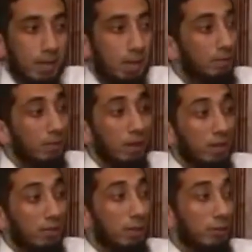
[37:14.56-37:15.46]
And very,
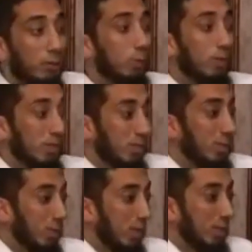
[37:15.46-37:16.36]
very few masjids
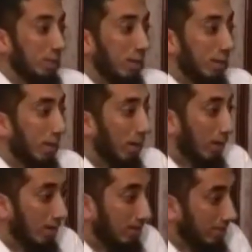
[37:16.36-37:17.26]
across America
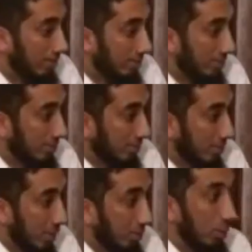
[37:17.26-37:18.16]
are
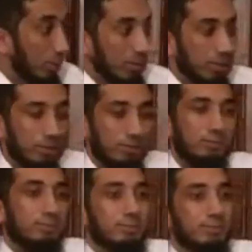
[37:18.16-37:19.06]
communities.
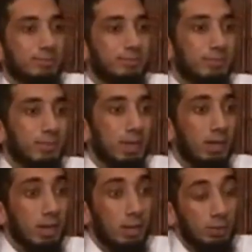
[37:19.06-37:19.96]

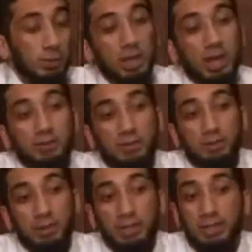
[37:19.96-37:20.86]
We have to
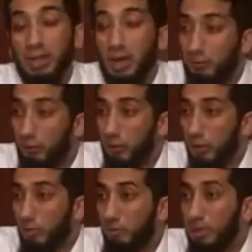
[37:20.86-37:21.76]
make the effort
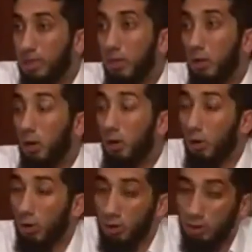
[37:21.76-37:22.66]
of making
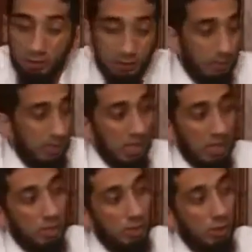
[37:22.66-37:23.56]
all of the
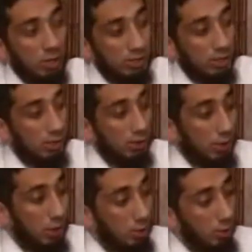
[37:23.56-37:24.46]
masajid across the country
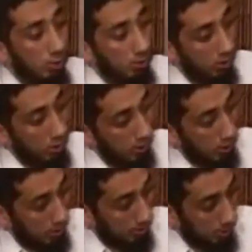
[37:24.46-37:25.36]
into
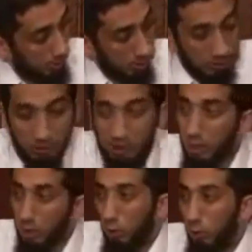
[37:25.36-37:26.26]
communities.
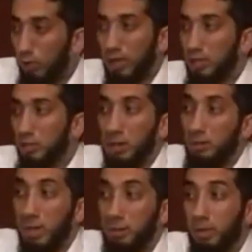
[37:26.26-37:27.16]
You know the last
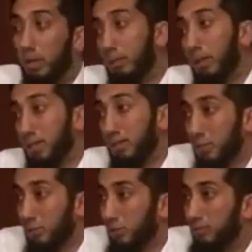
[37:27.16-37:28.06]
comment I made in my last
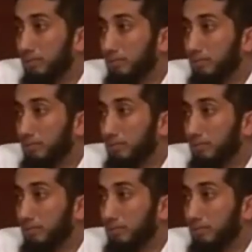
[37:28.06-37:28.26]
session?